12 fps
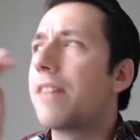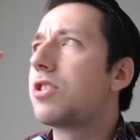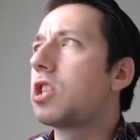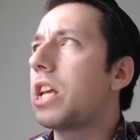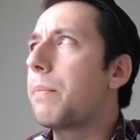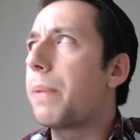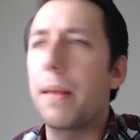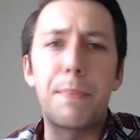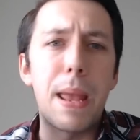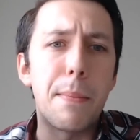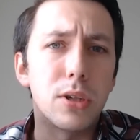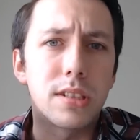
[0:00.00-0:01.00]
I've seen
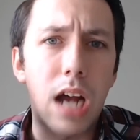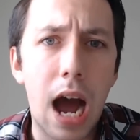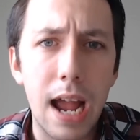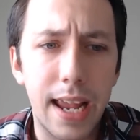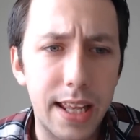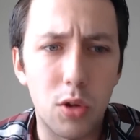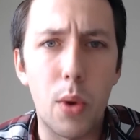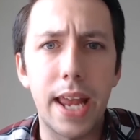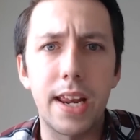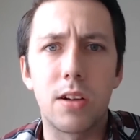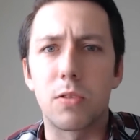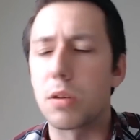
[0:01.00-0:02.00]
people die in the
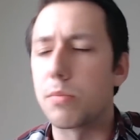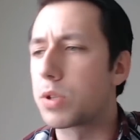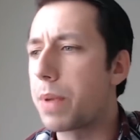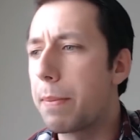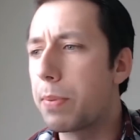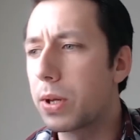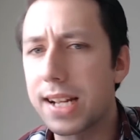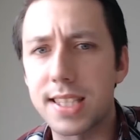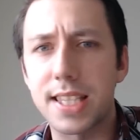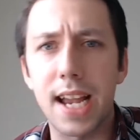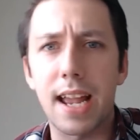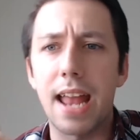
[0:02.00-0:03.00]
waiting rooms. People get
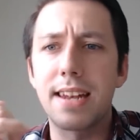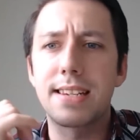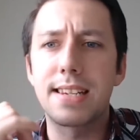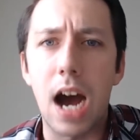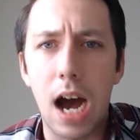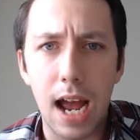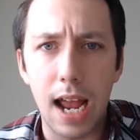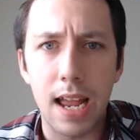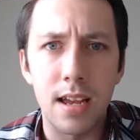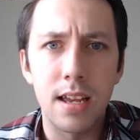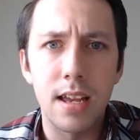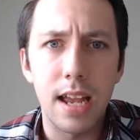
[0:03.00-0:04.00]
sick and
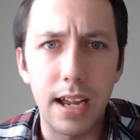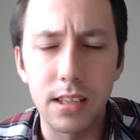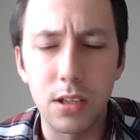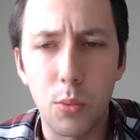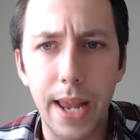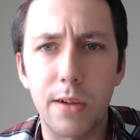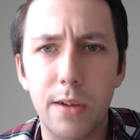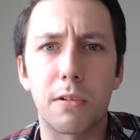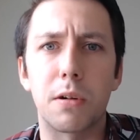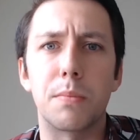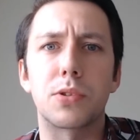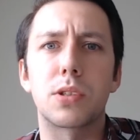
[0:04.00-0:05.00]
die in the waiting
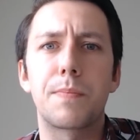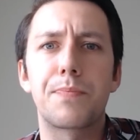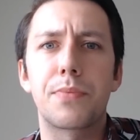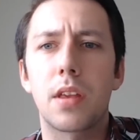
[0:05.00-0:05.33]
rooms.